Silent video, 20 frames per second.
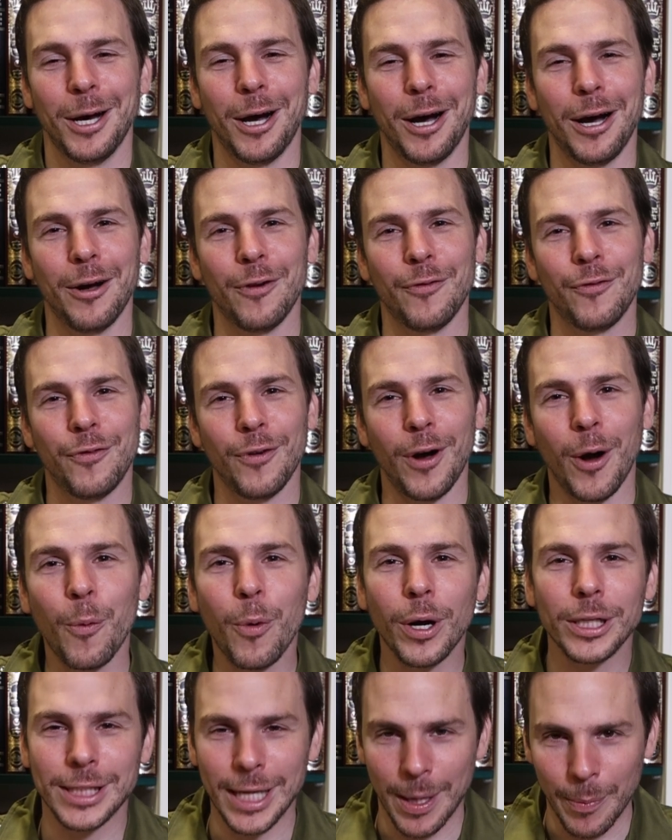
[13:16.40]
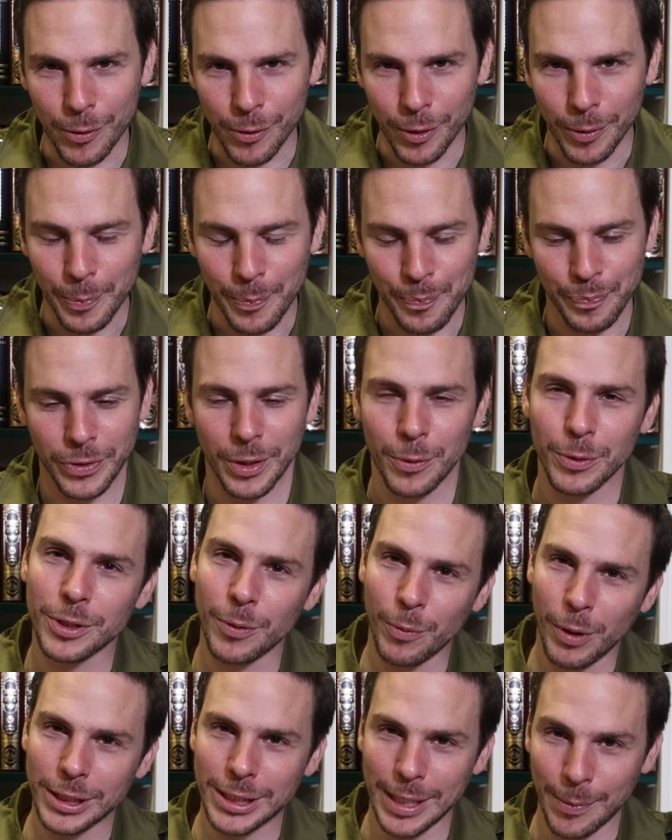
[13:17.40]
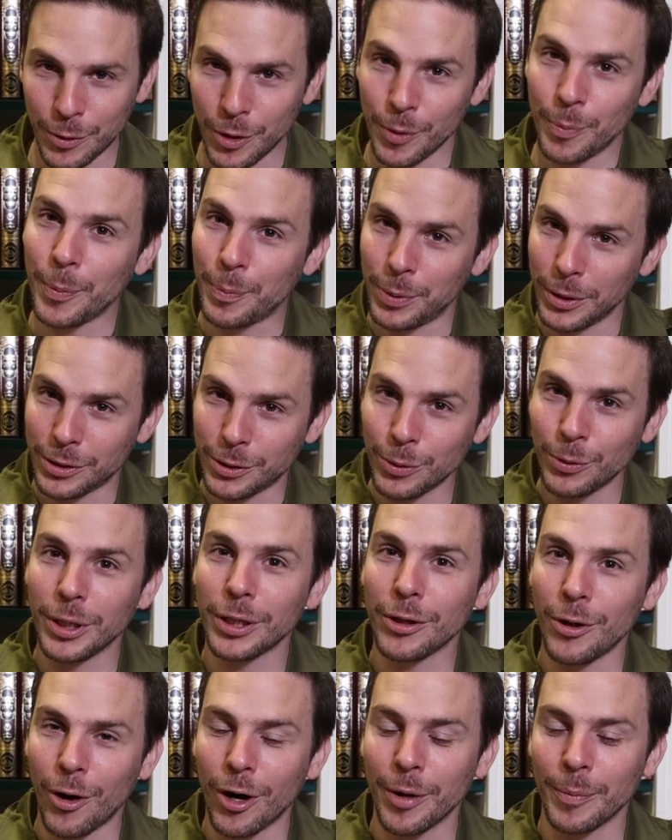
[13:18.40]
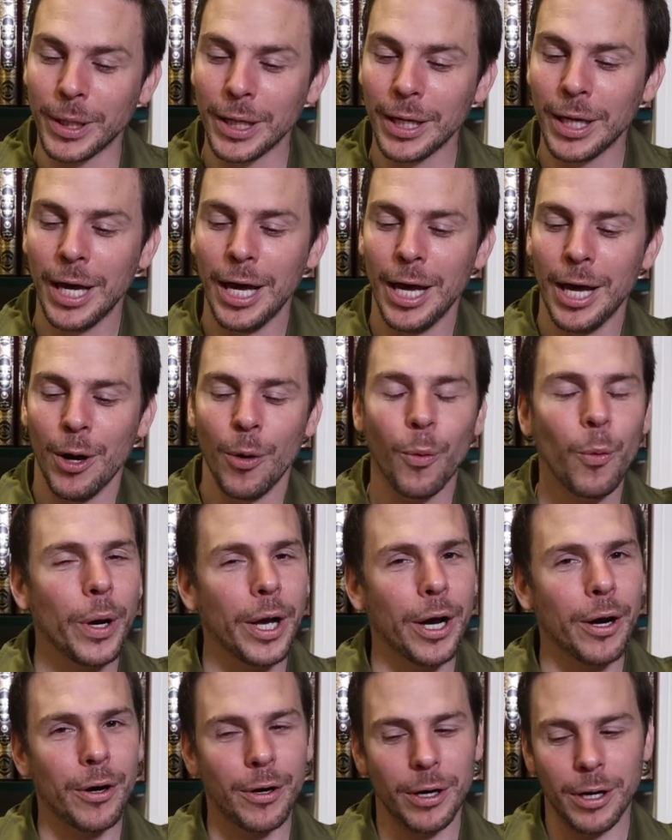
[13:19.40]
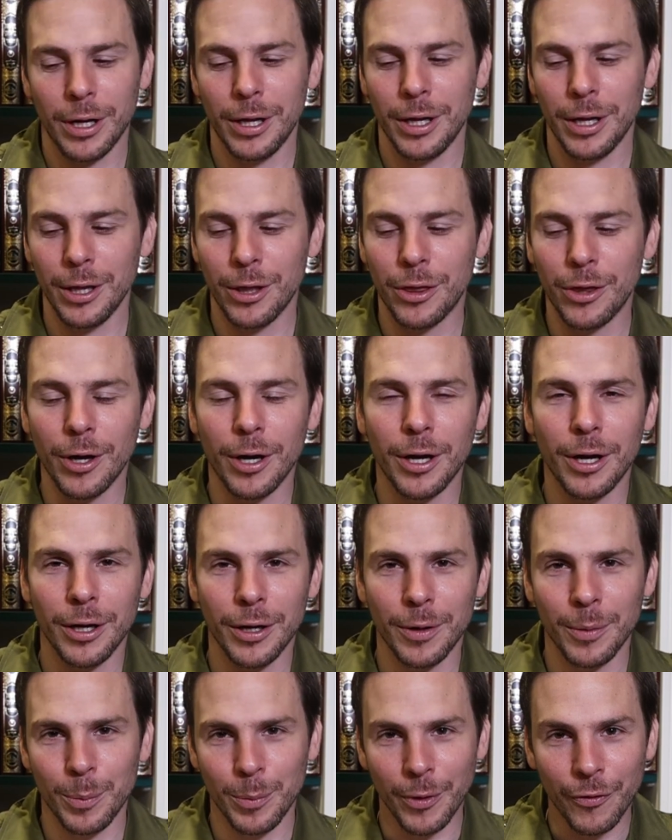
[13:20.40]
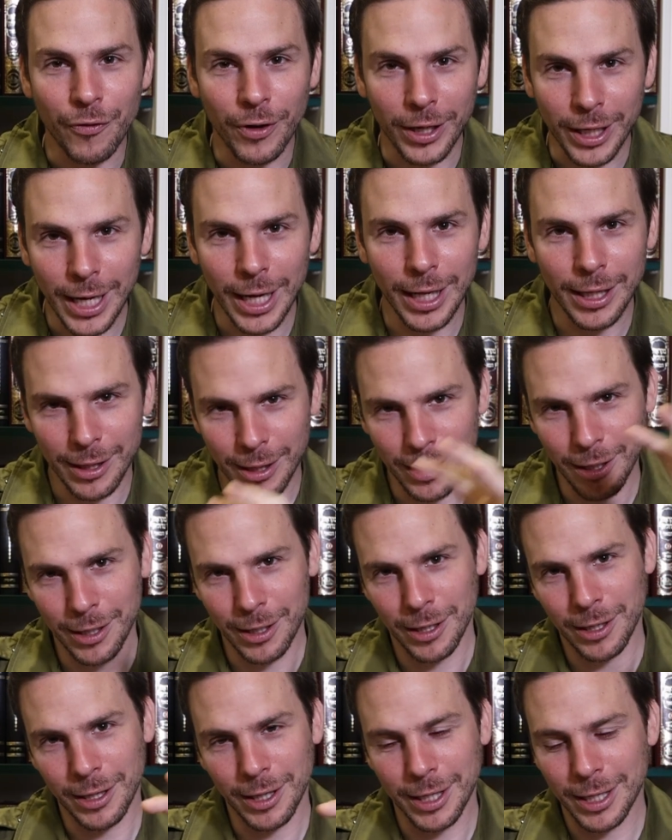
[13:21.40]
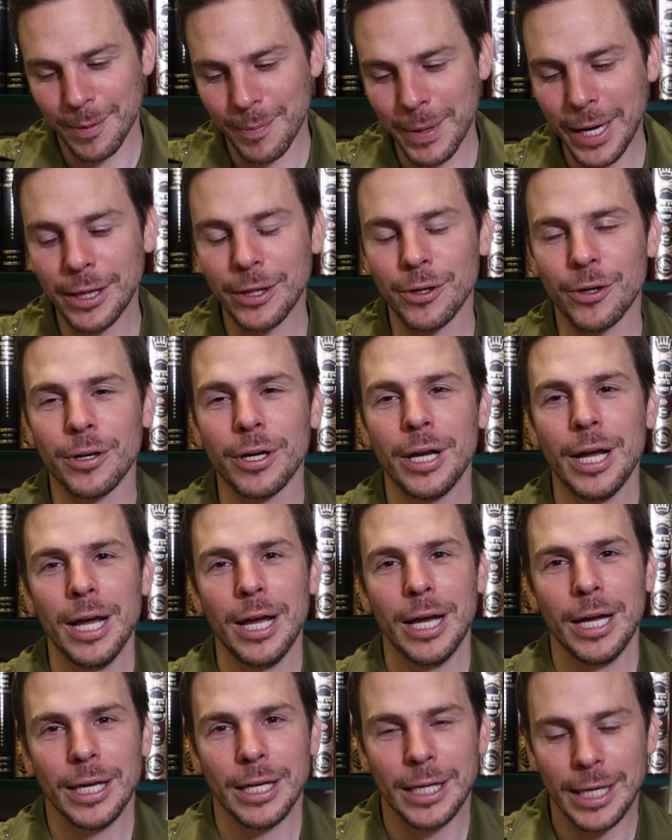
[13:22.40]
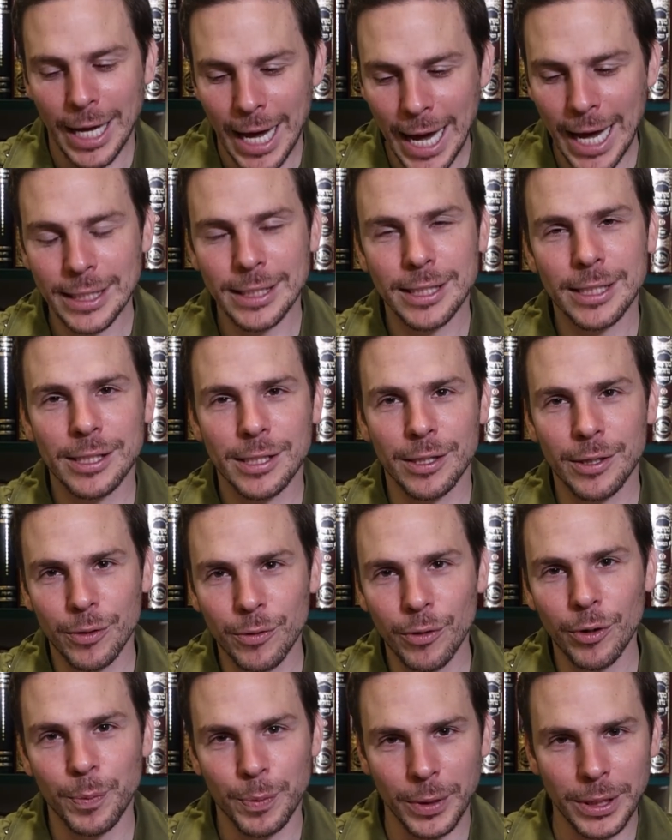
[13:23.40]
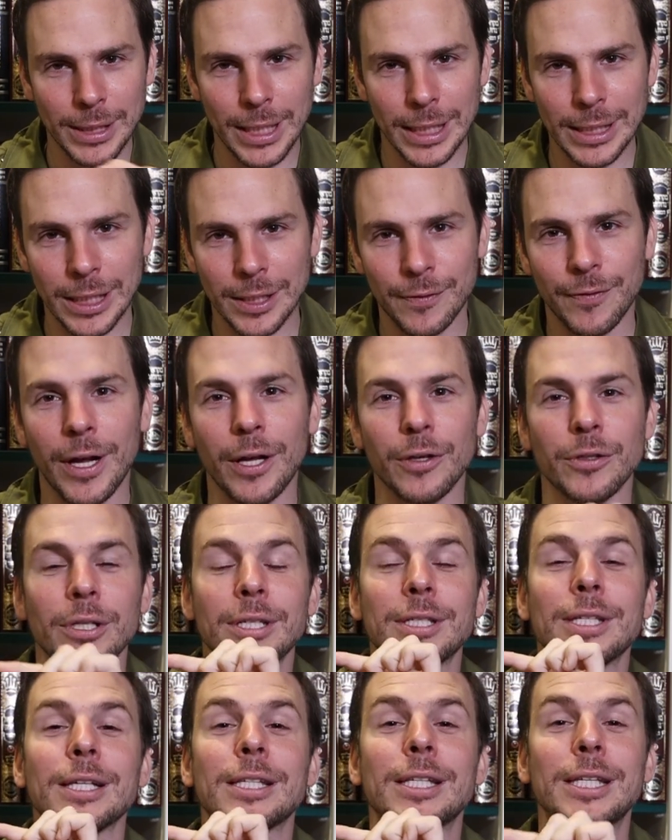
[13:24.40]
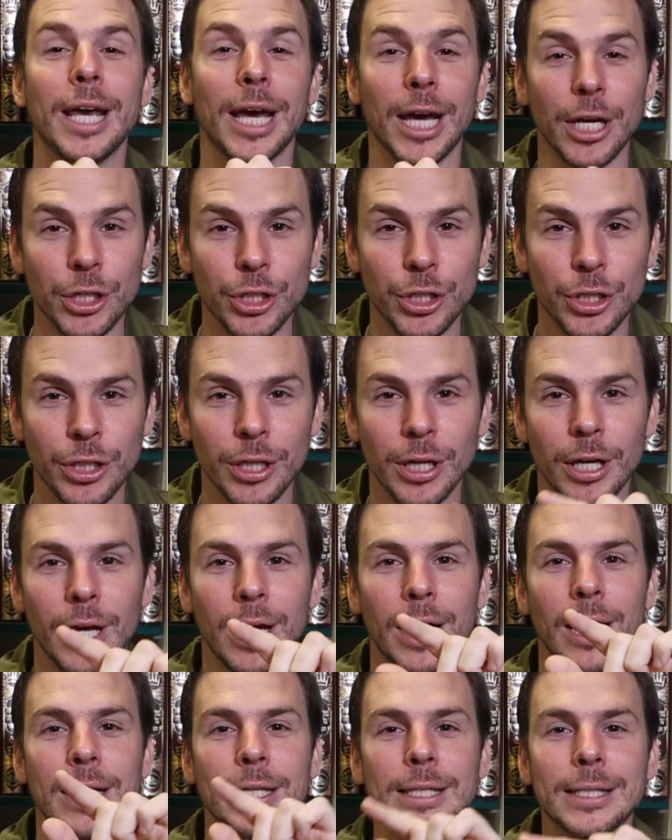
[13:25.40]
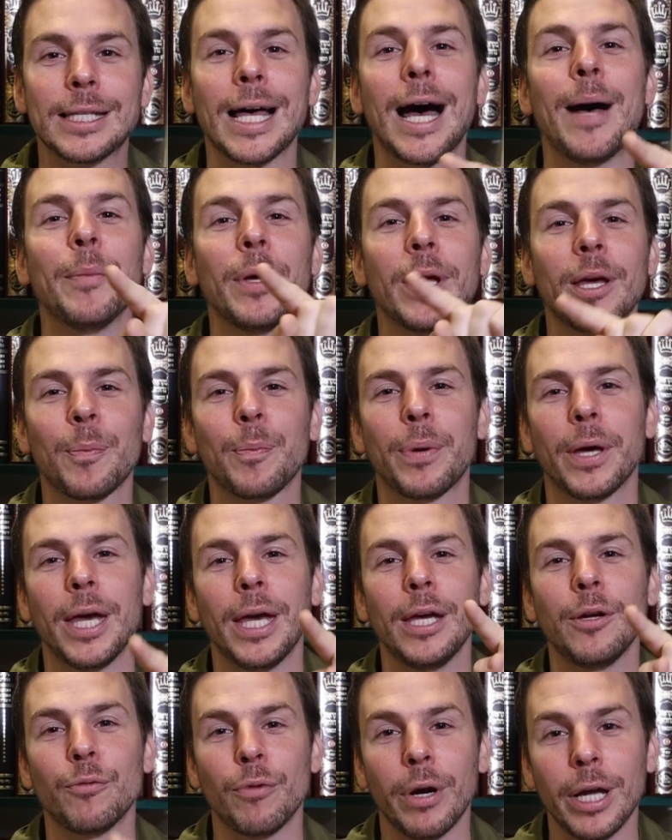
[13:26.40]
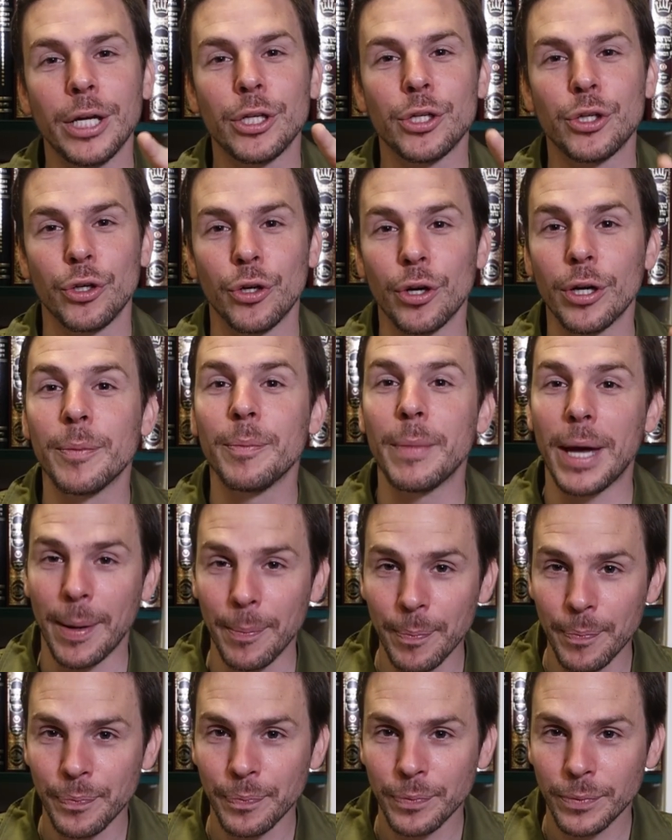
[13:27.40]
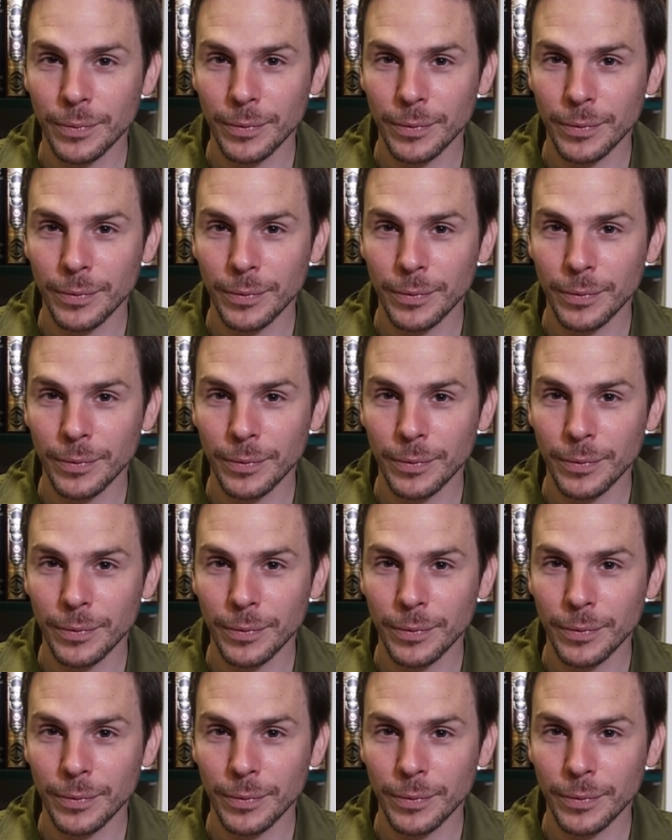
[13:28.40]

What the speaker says: of a WhatsApp group. There was a WhatsApp group, a platoon in the army, where the mefaked, the commander, he asks the group, he says as follows, he says, Yesh, Samech Pei Reish Yud Mem,